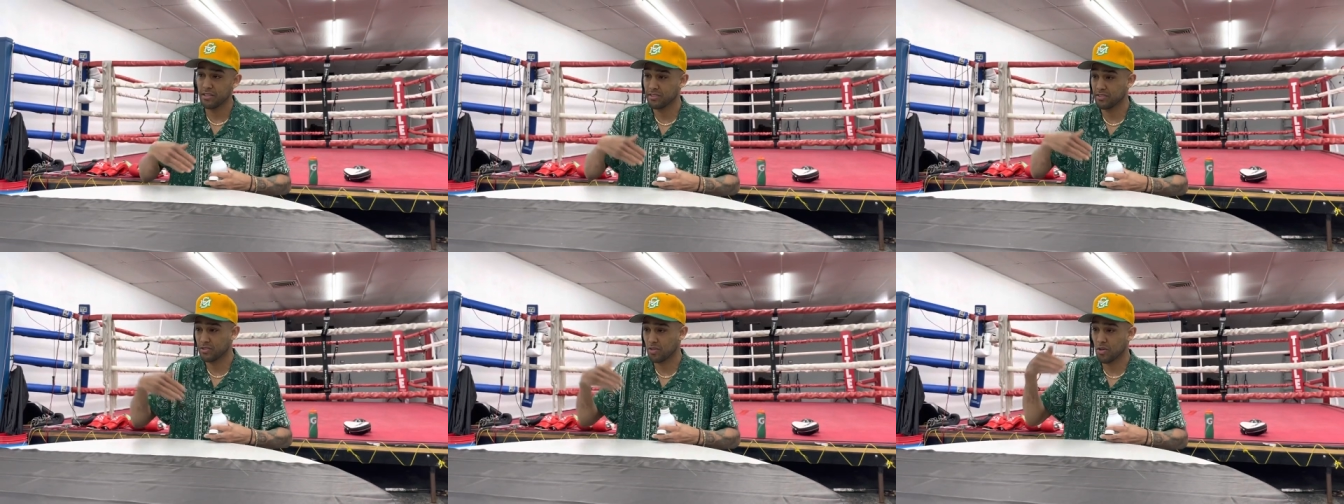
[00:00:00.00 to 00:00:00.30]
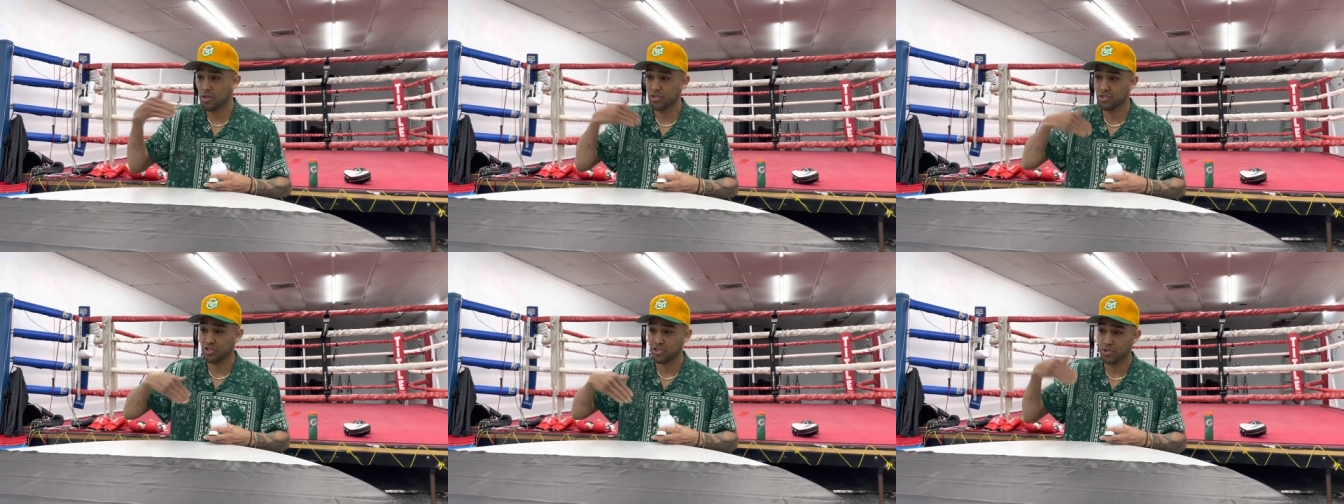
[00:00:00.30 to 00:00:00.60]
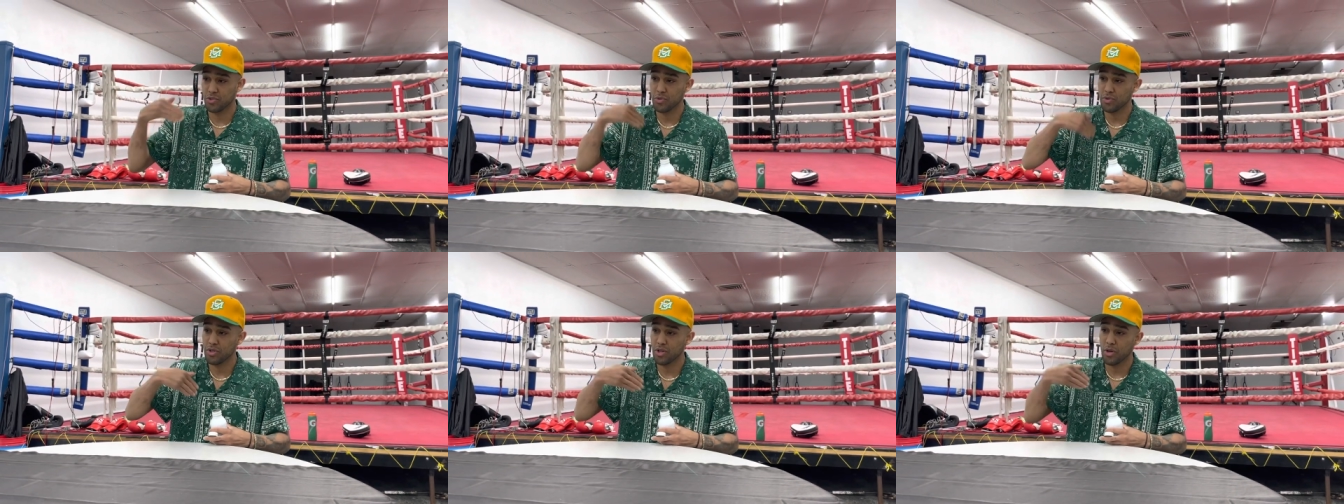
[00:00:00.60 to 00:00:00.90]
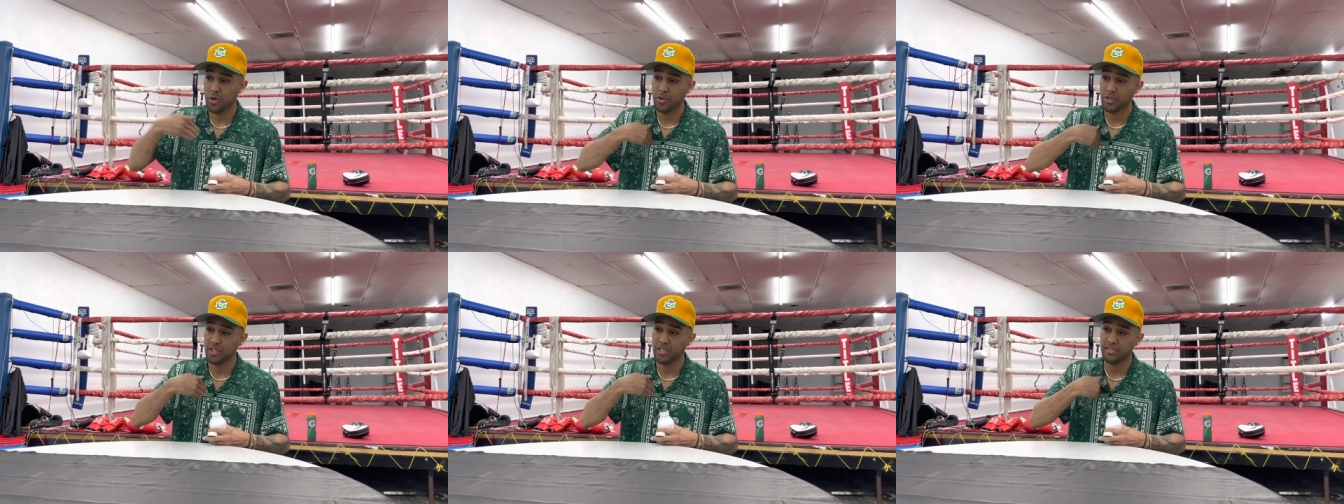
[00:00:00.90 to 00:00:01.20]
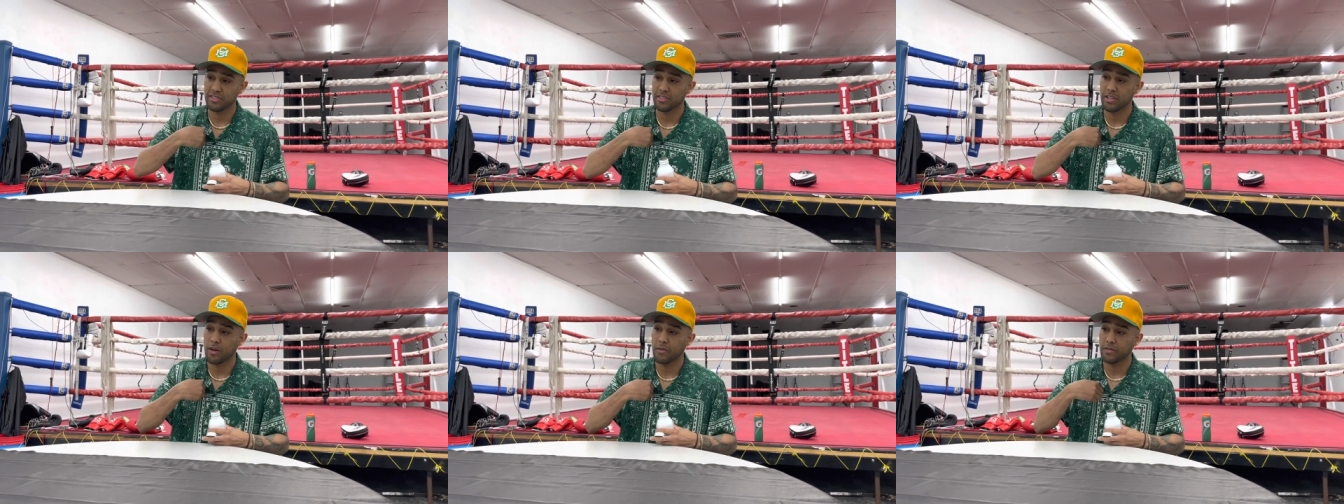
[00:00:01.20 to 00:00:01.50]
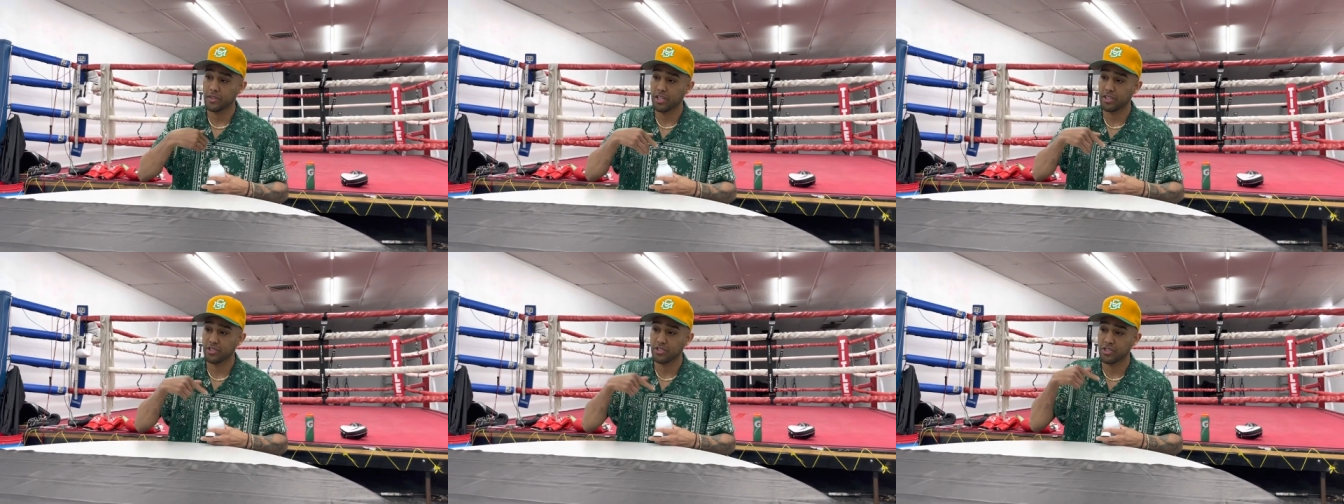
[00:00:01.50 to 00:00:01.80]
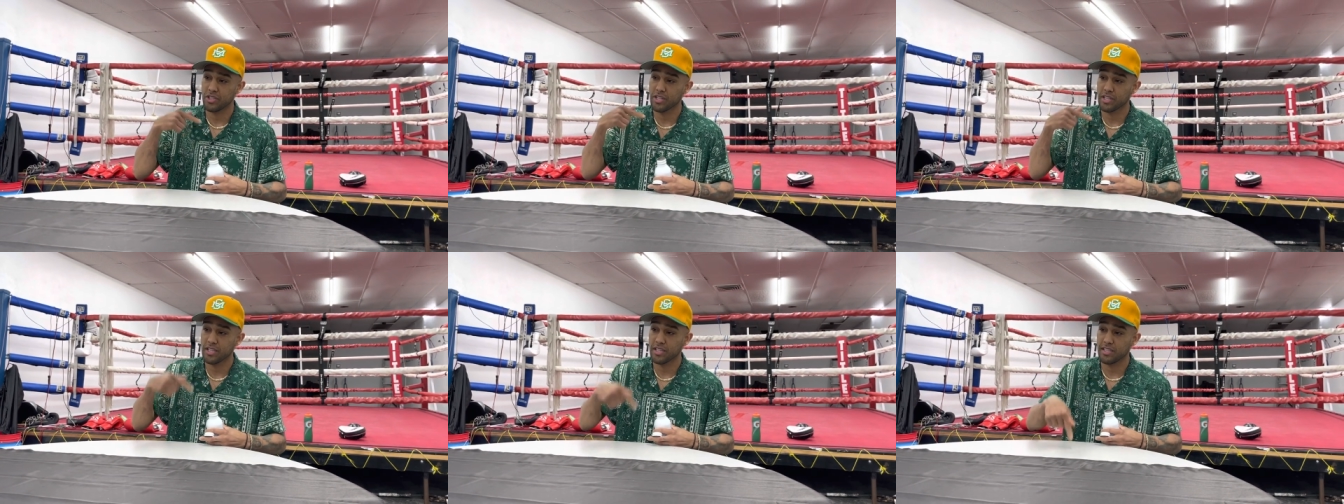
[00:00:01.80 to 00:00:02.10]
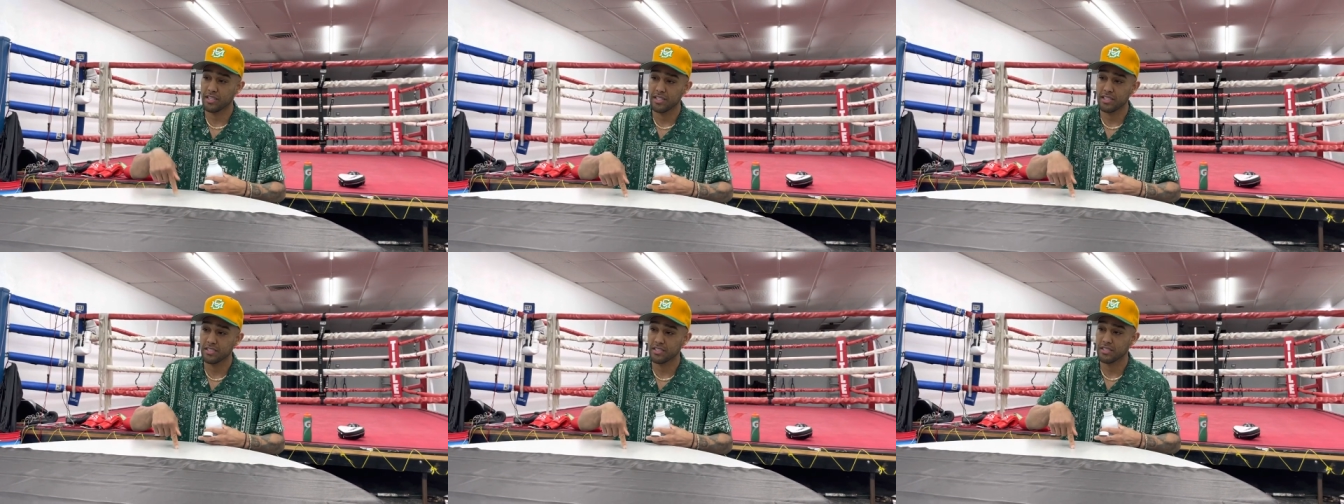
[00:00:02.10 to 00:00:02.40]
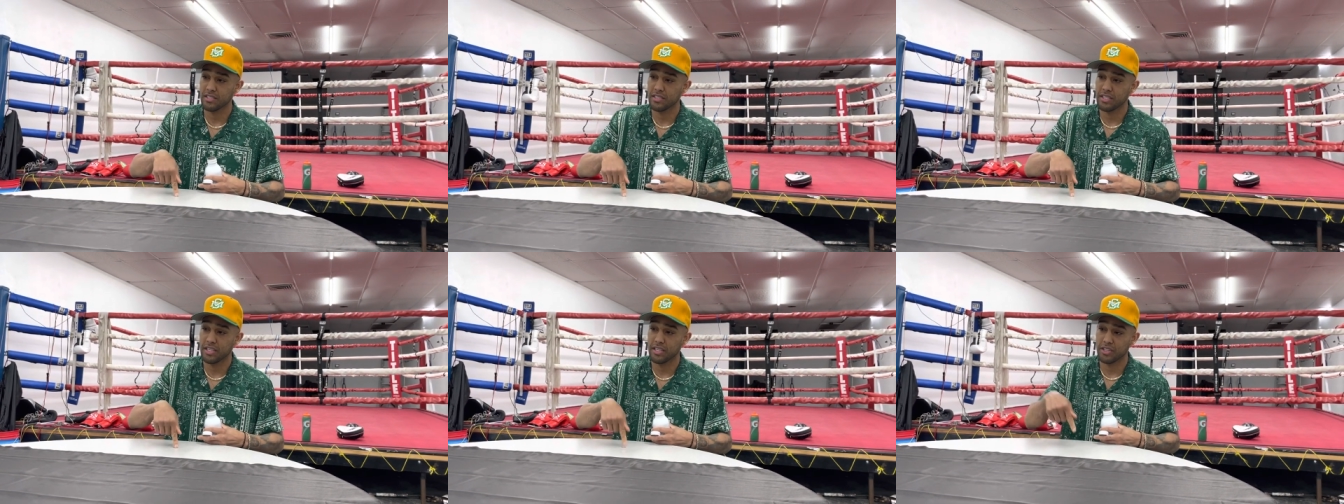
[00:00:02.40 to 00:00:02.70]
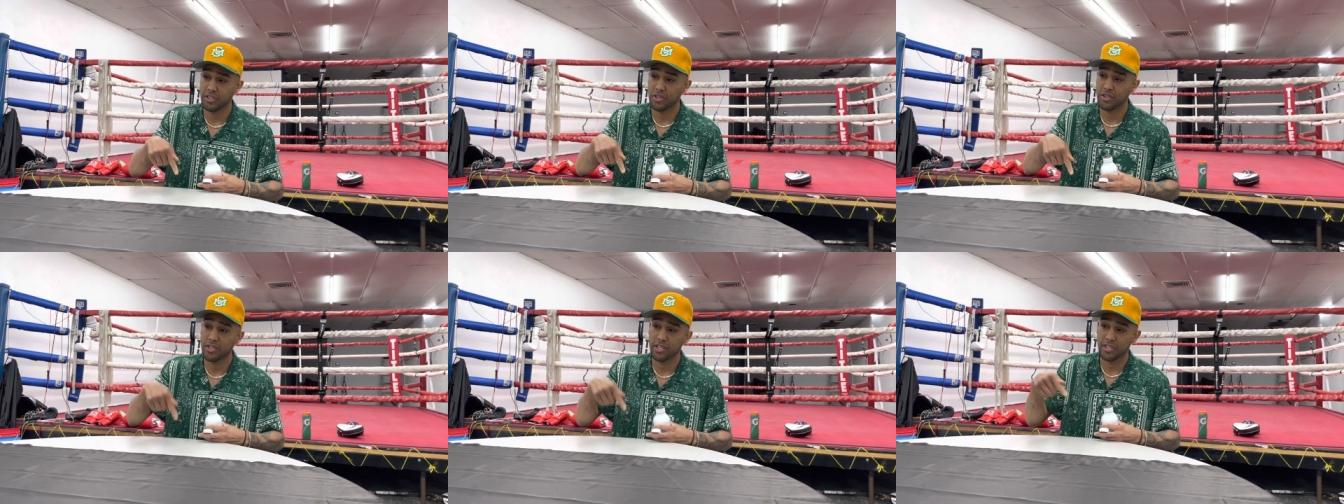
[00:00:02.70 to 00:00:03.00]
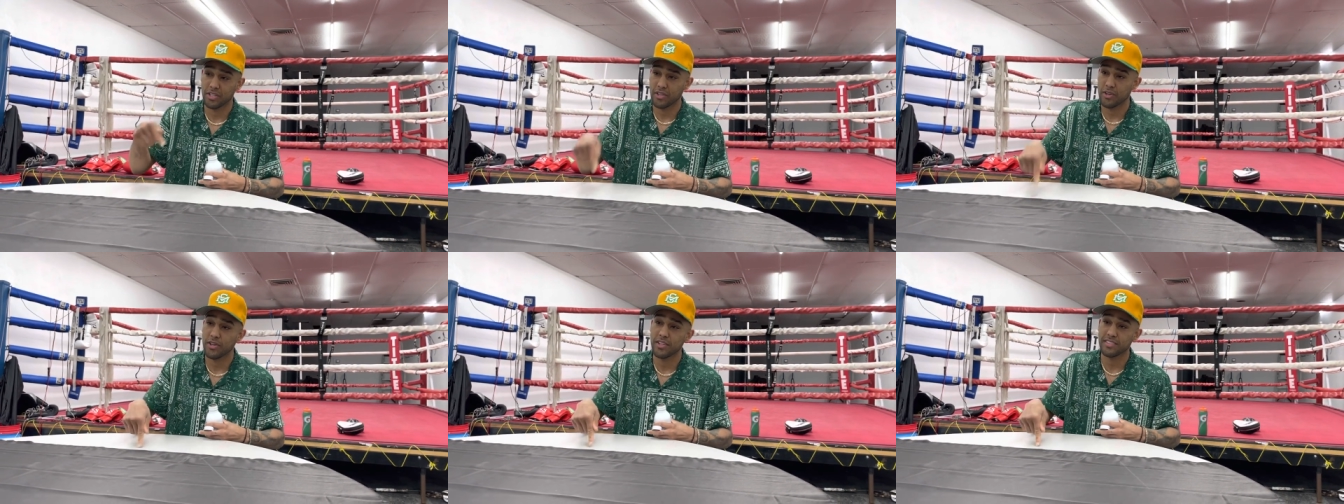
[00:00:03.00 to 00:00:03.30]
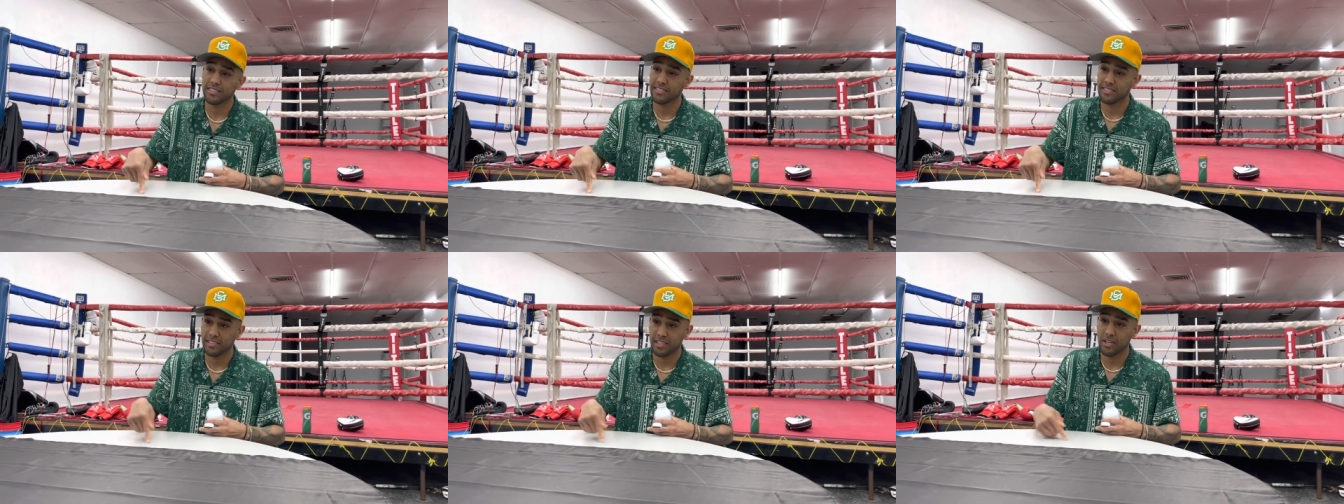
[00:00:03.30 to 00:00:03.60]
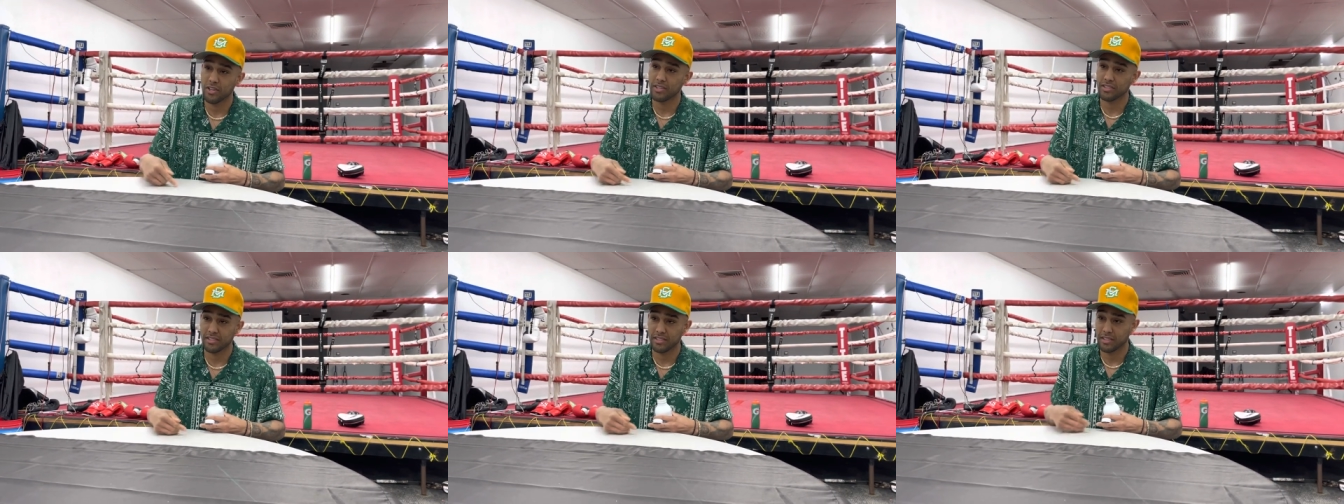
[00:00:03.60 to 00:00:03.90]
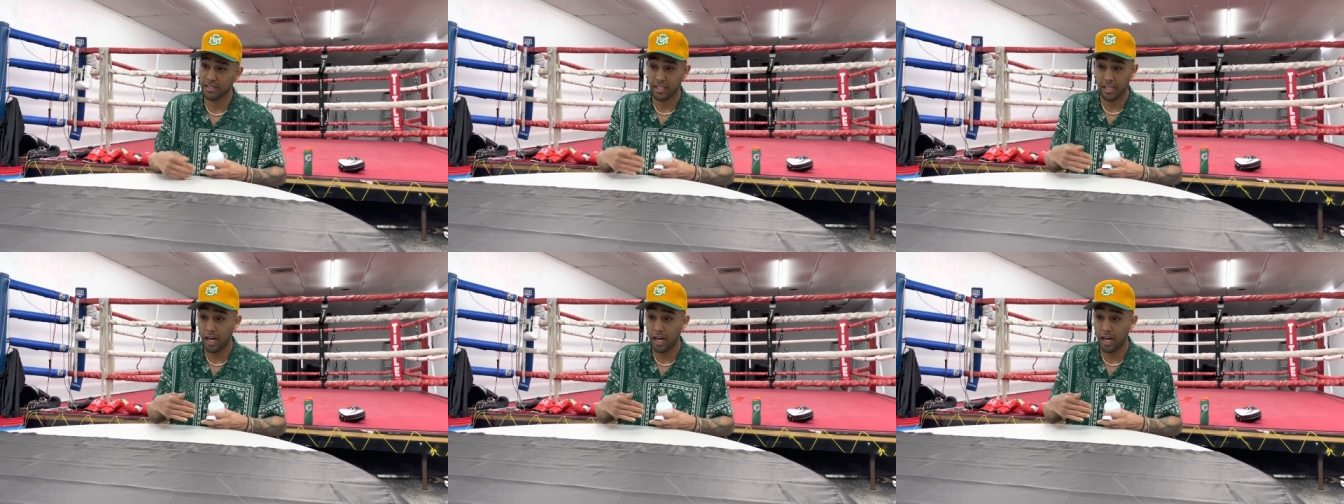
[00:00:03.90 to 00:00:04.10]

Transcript: as long as you know yourself that your condition and your endurance is there to